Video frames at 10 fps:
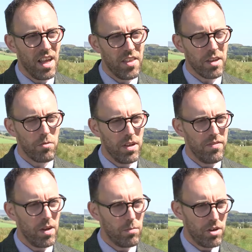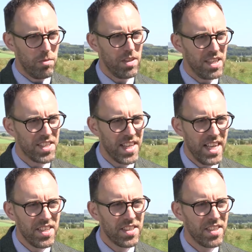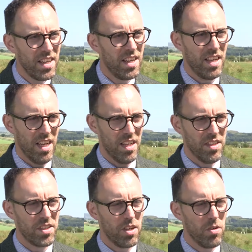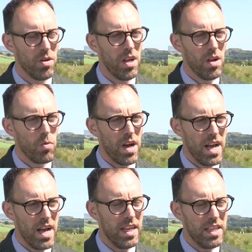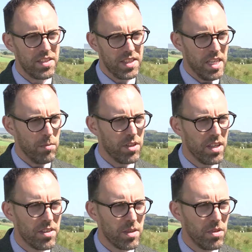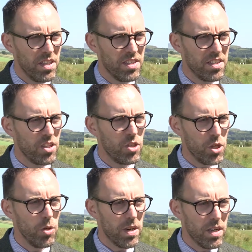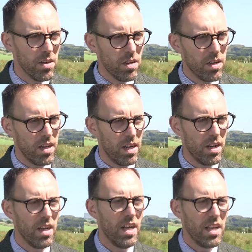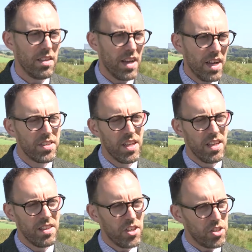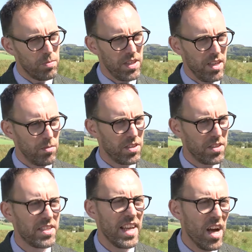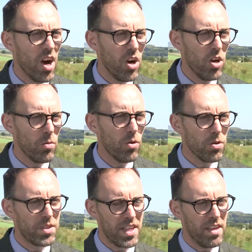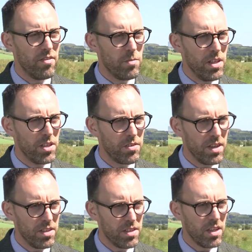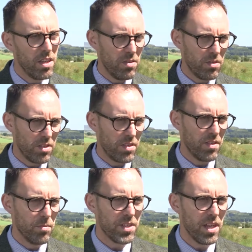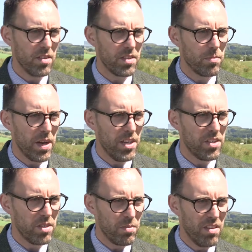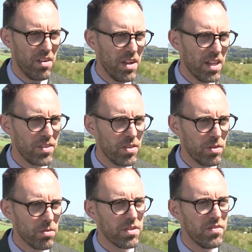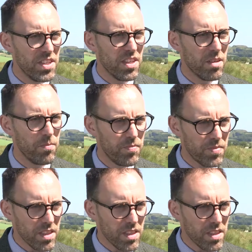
I think we've appropriately assessed, and so where it's deemed that someone isn't too ill, that they should be able to stay at home or stay in familiar surroundings, not just for themselves as patients, but their relatives who want to visit them,